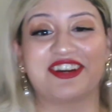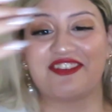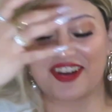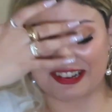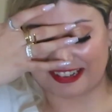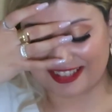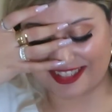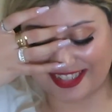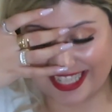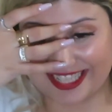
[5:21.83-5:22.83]
I've
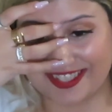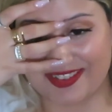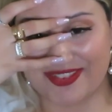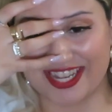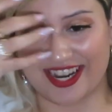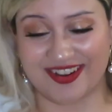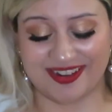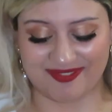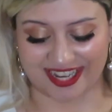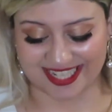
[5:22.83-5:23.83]
always wanted to do a PR
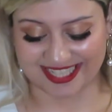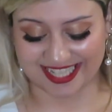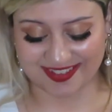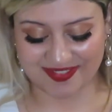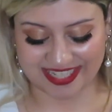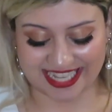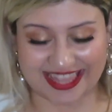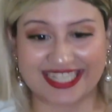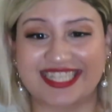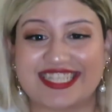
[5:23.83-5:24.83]
unboxing, but
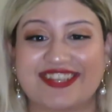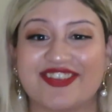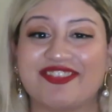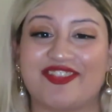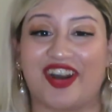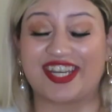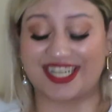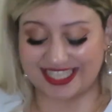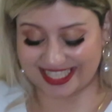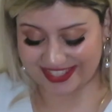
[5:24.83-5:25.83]
like this is even
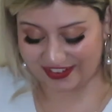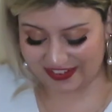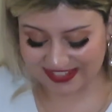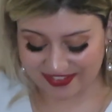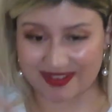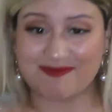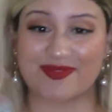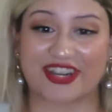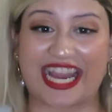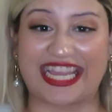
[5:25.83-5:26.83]
funner because it's all different
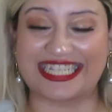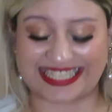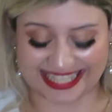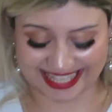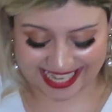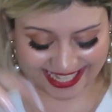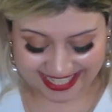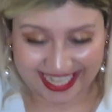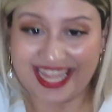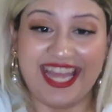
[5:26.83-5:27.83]
brands, and
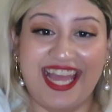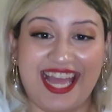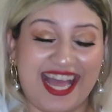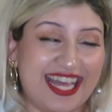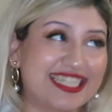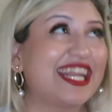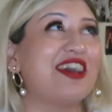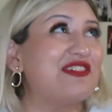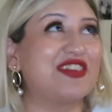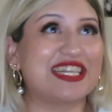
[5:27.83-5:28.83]
like
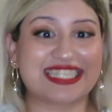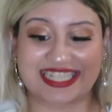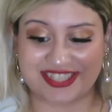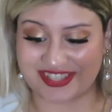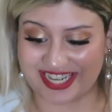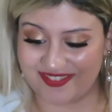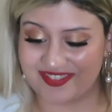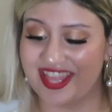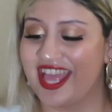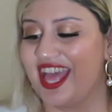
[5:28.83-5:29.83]
today feels like a
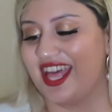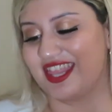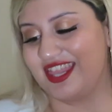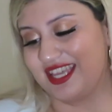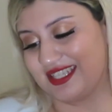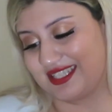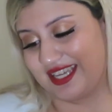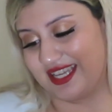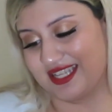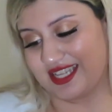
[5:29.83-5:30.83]
dream. This
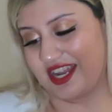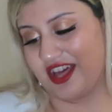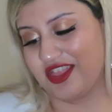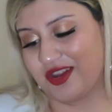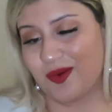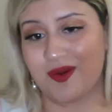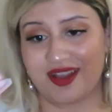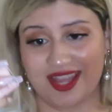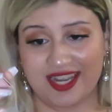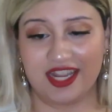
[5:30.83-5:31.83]
is another
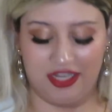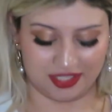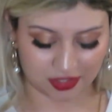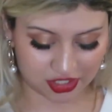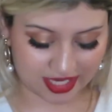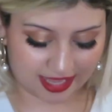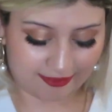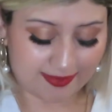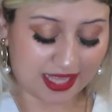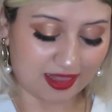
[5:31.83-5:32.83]
one. So she
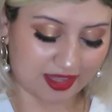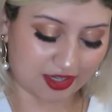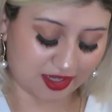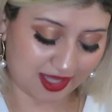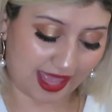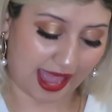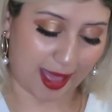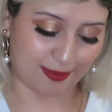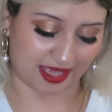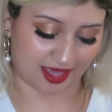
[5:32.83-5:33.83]
gave me literally,
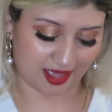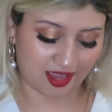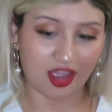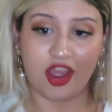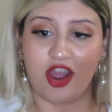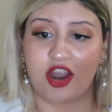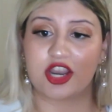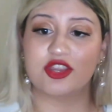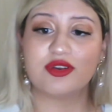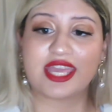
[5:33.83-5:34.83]
Abby, are
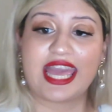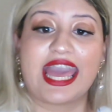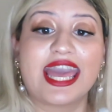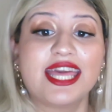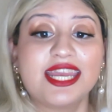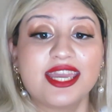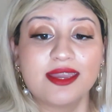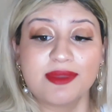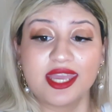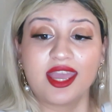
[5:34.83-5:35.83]
you
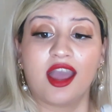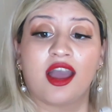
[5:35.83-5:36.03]
kidding me?